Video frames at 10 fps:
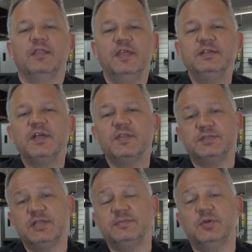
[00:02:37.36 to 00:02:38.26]
These are the
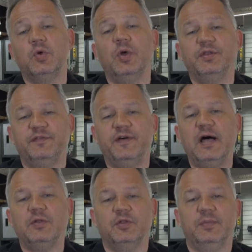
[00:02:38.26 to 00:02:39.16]
steps I'm going to
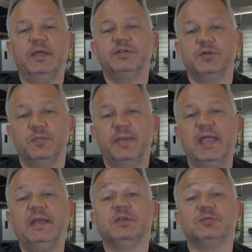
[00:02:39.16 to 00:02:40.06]
follow to make sure the
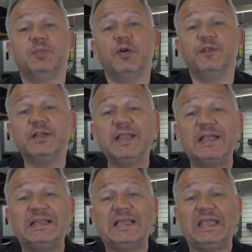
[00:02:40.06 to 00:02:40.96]
paint is perfectly
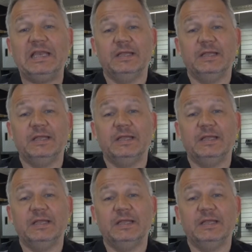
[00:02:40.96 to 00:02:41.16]
clean.